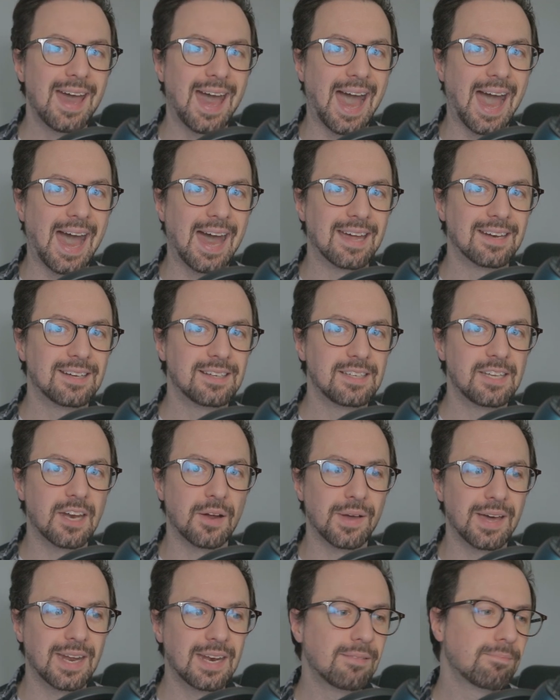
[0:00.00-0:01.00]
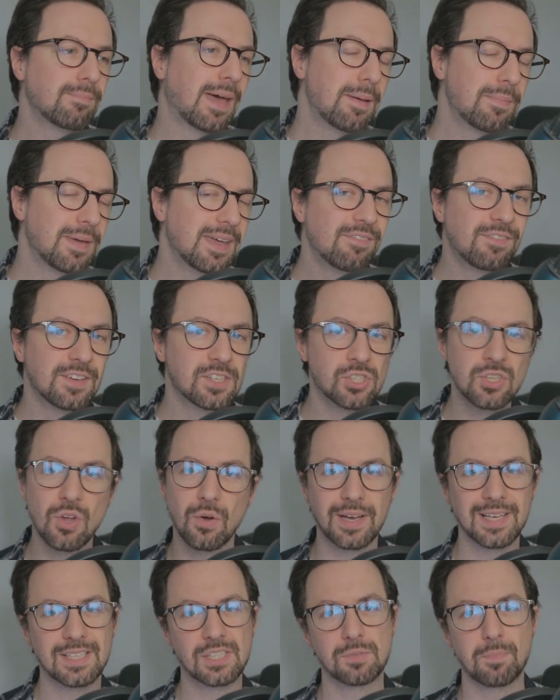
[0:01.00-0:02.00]
And, you know, and it maybe if it's
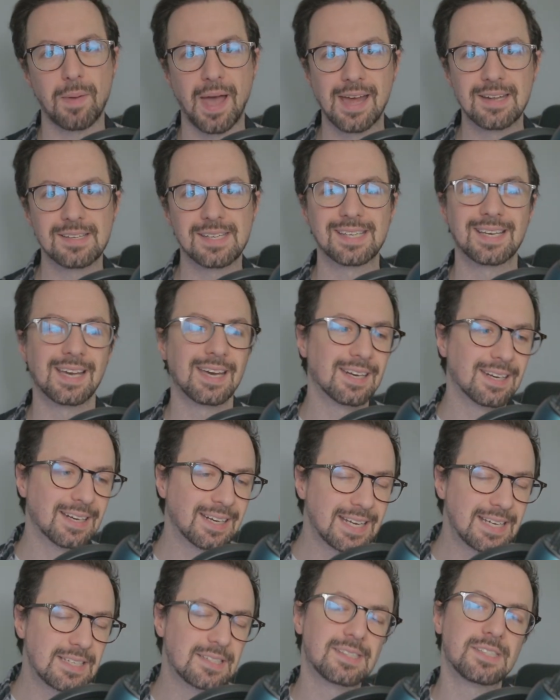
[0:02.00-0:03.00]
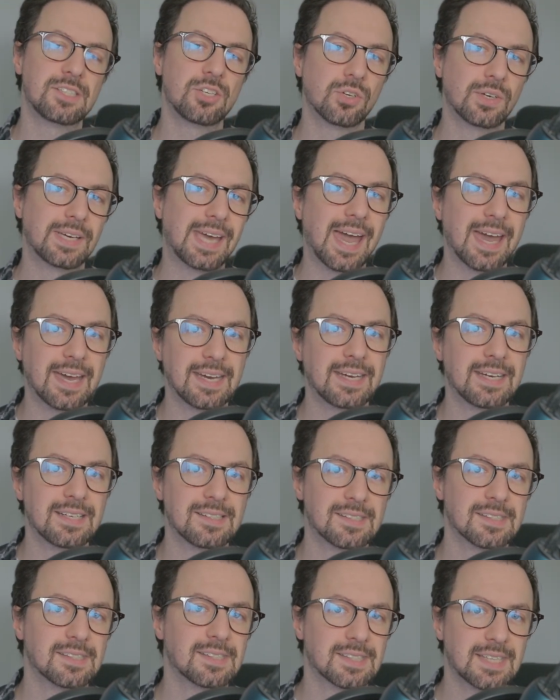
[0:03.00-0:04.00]
not expanding, at least you're getting
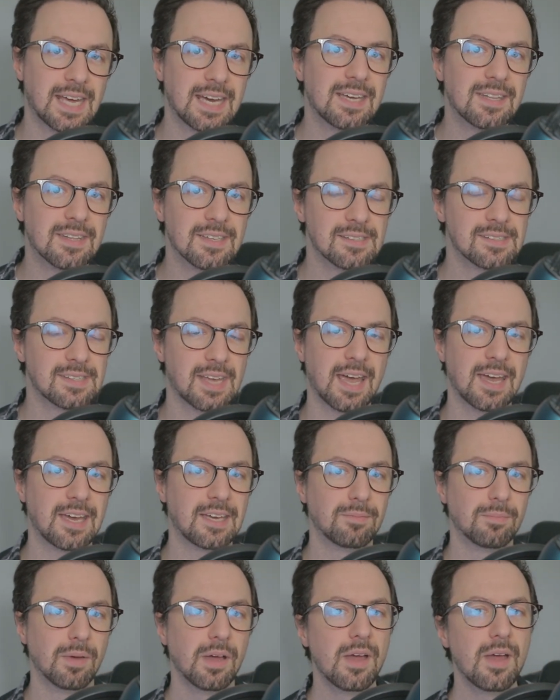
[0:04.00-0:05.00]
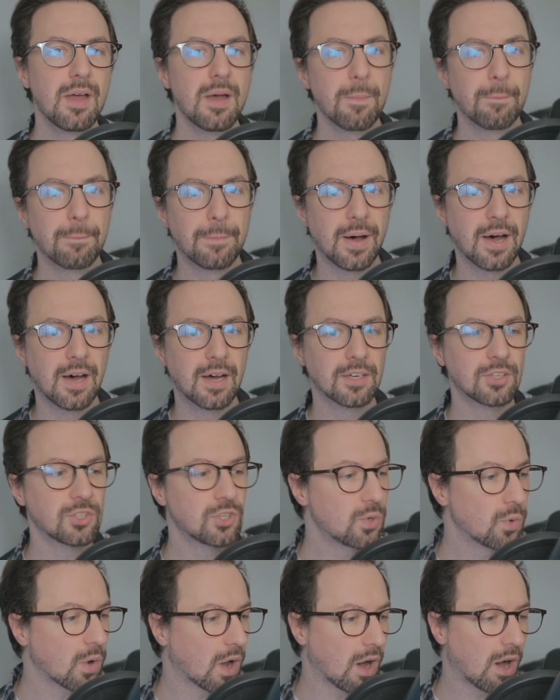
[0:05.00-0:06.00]
it to stay the same. But
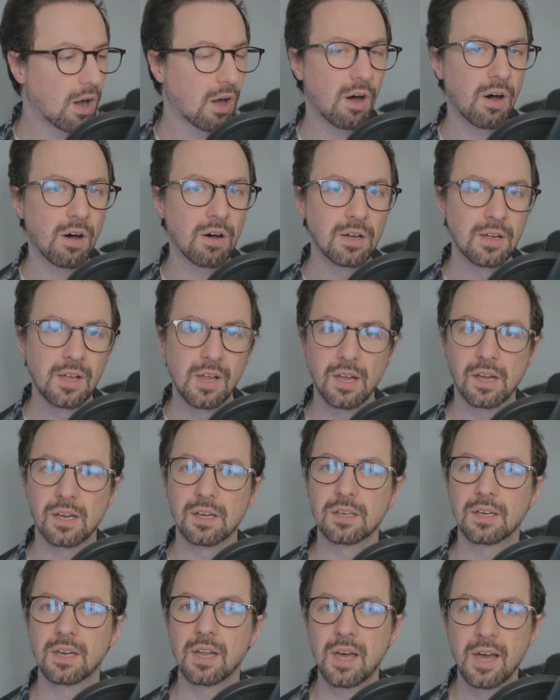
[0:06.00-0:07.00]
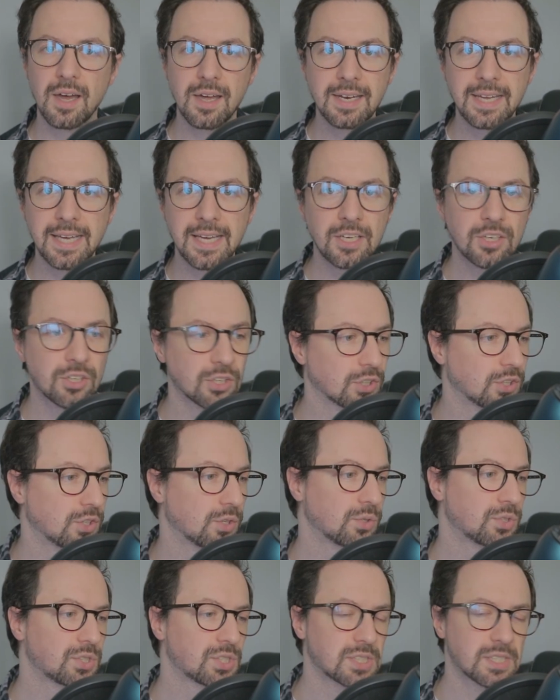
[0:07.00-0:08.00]
you are learning
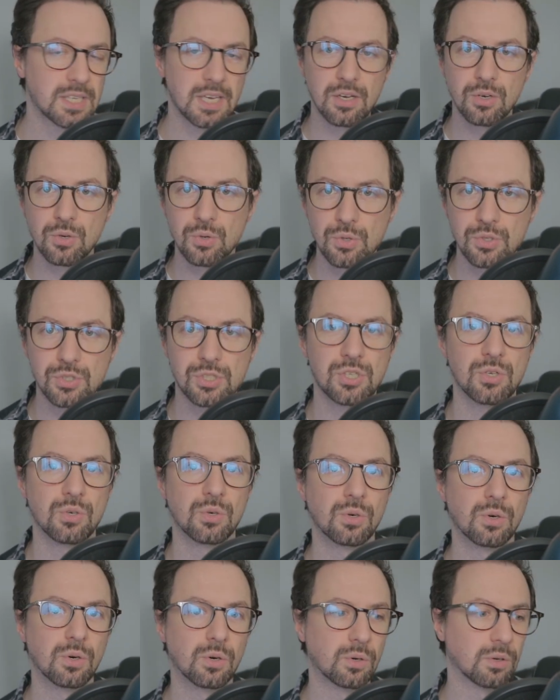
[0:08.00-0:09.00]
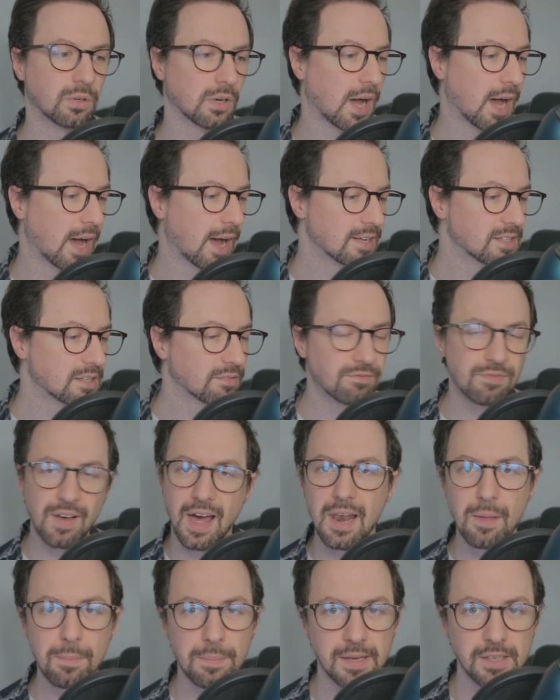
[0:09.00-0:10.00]
new skills, you're uh,
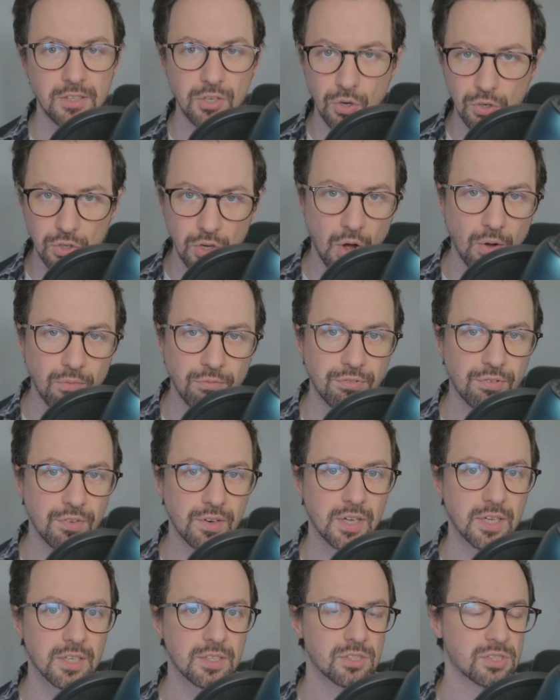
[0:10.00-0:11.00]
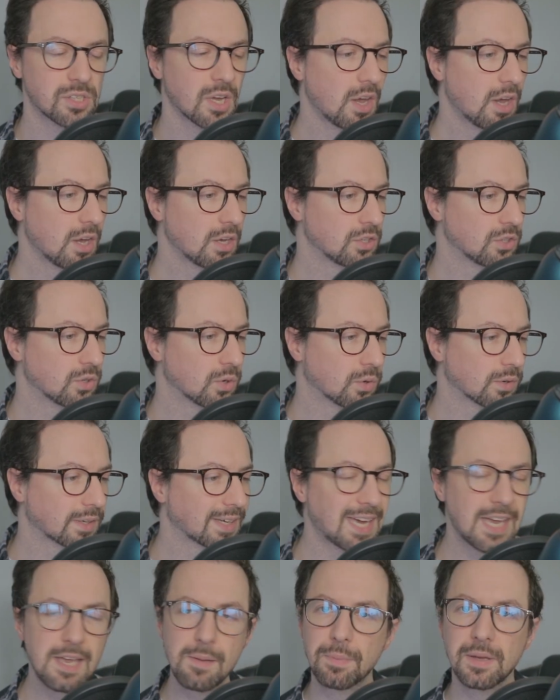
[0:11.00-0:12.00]
developing your confidence, you're
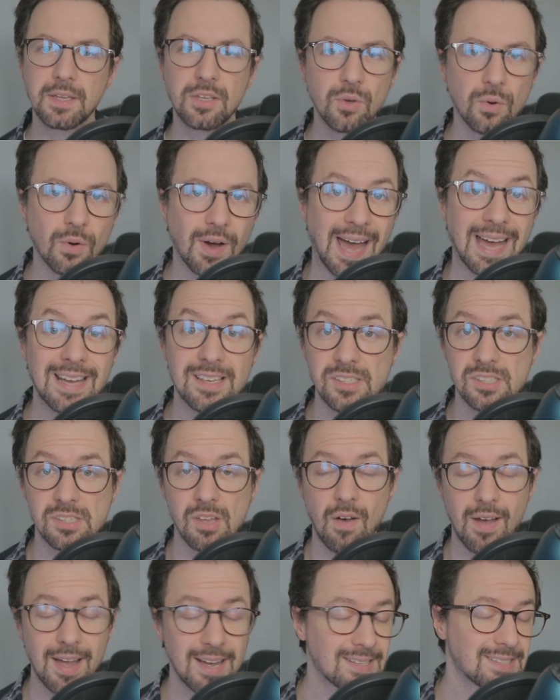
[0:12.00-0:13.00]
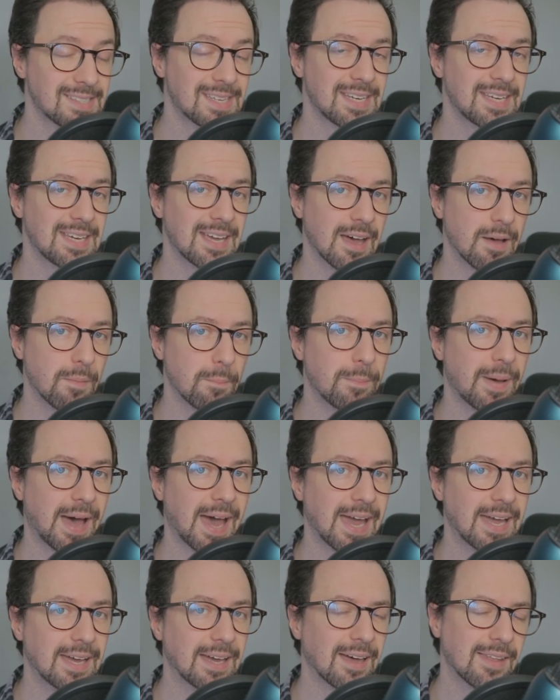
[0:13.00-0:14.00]
keeping your anxiety at
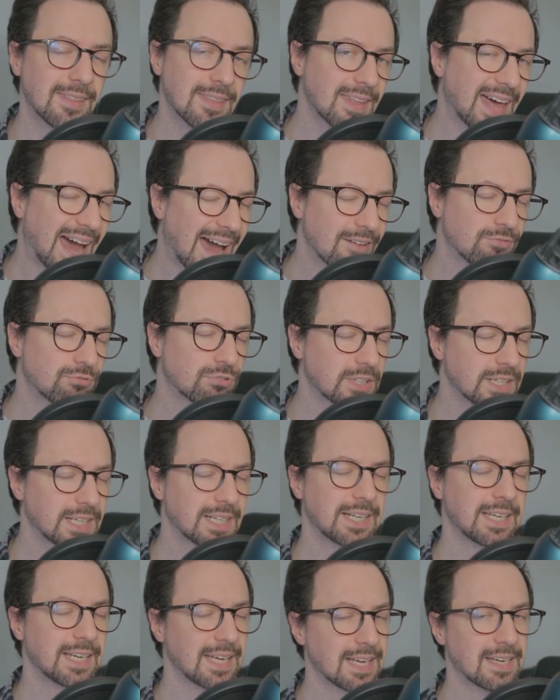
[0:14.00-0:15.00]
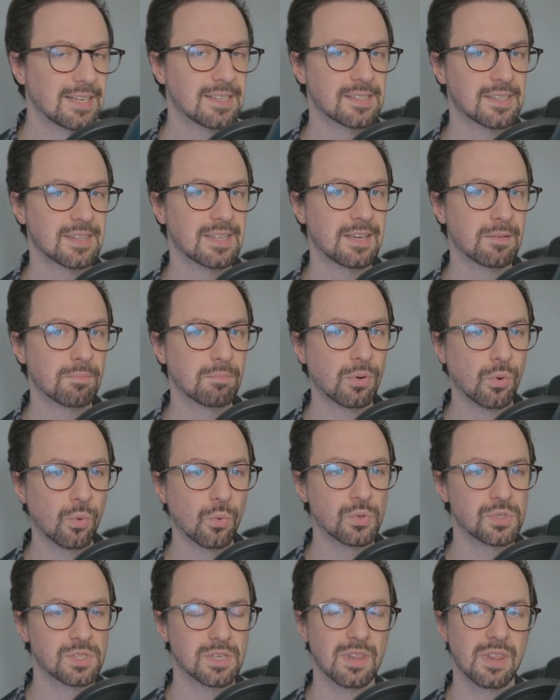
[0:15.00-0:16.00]
bay. And that really is the
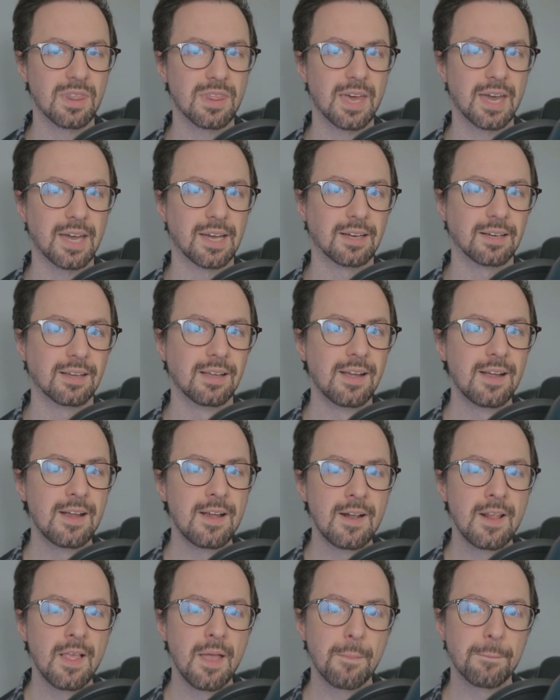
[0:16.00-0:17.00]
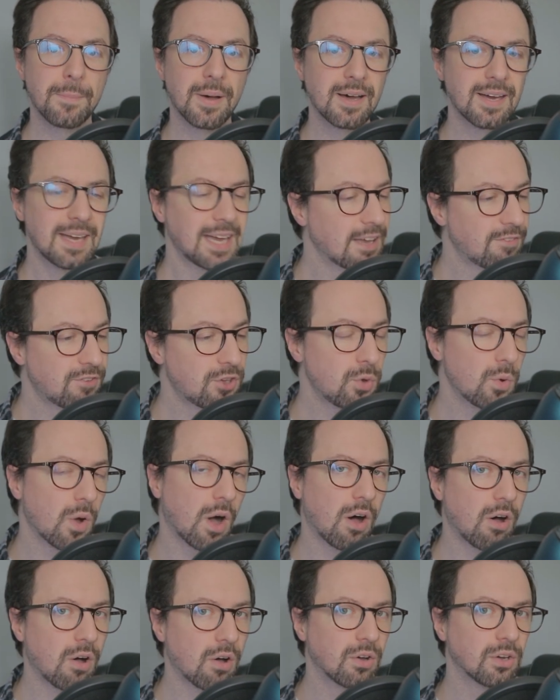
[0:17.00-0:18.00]
important thing. But if if you
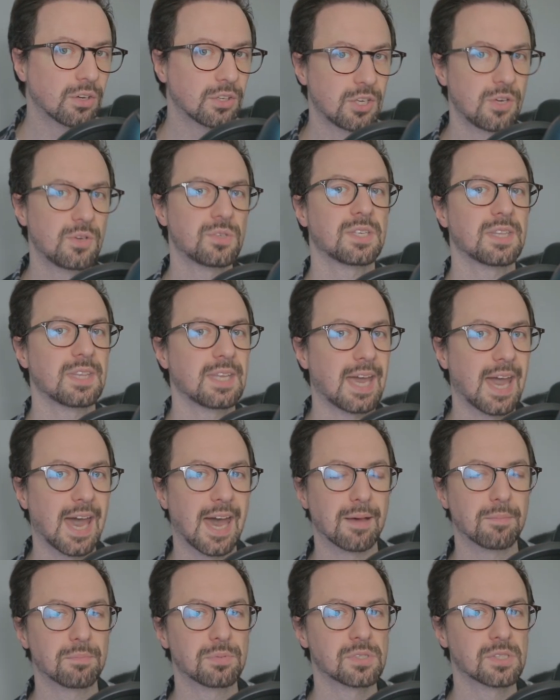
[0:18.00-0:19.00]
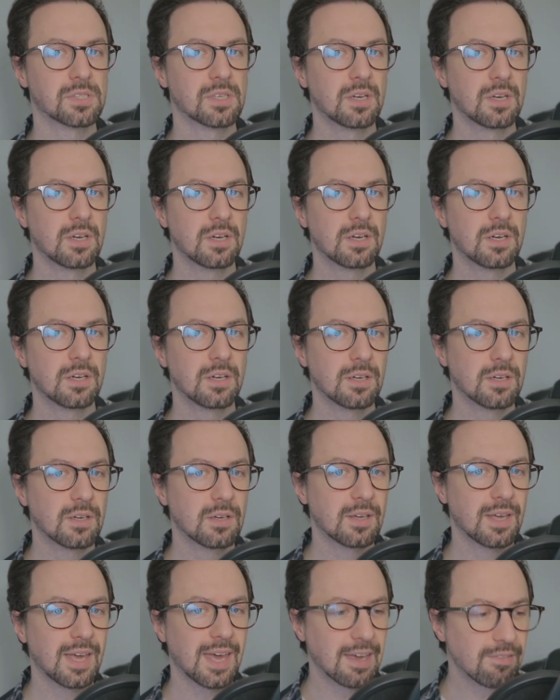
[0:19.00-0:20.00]
are using the apps,
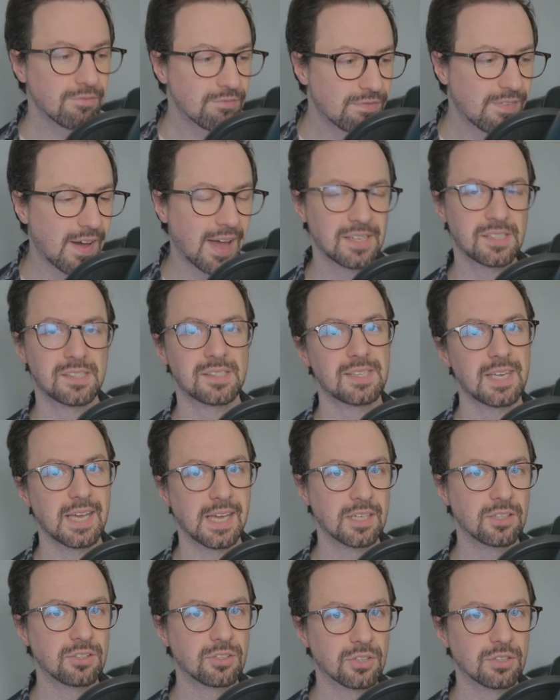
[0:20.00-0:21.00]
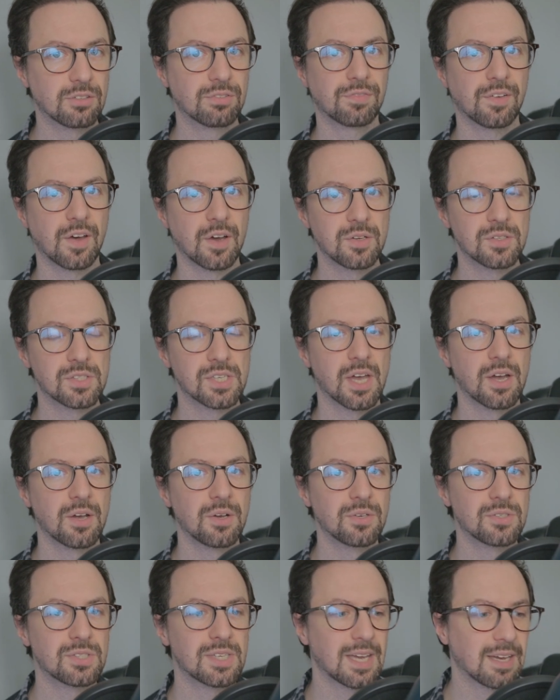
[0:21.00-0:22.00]
invest in good
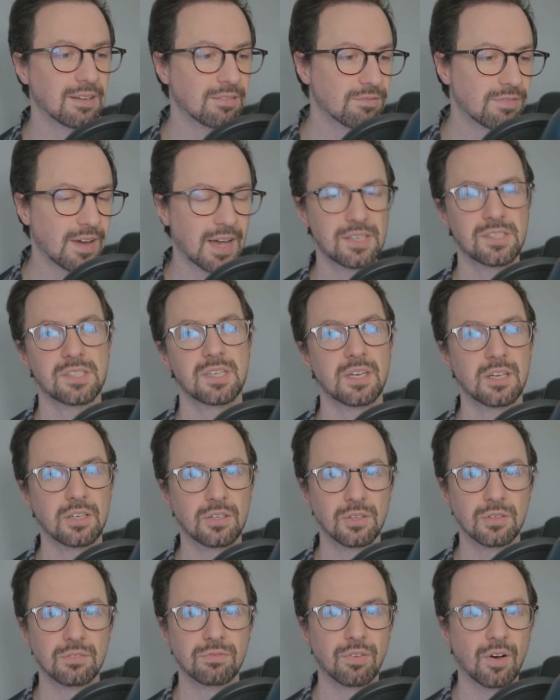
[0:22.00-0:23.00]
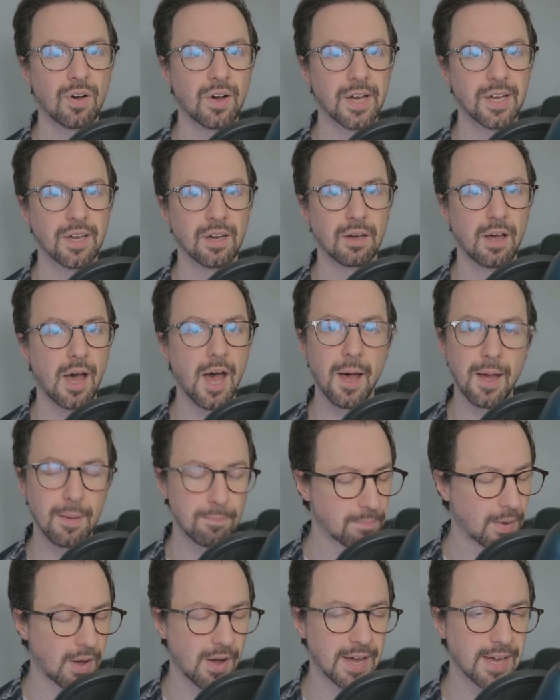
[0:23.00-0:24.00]
photos, invest in a good bio, uh,
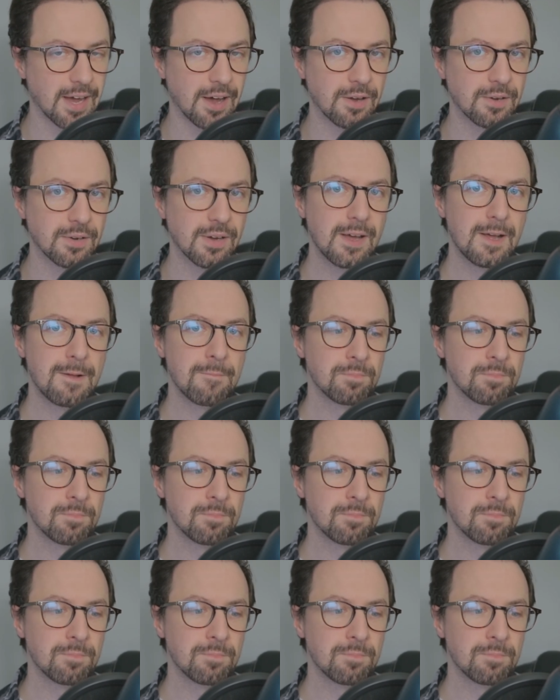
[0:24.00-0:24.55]
bio.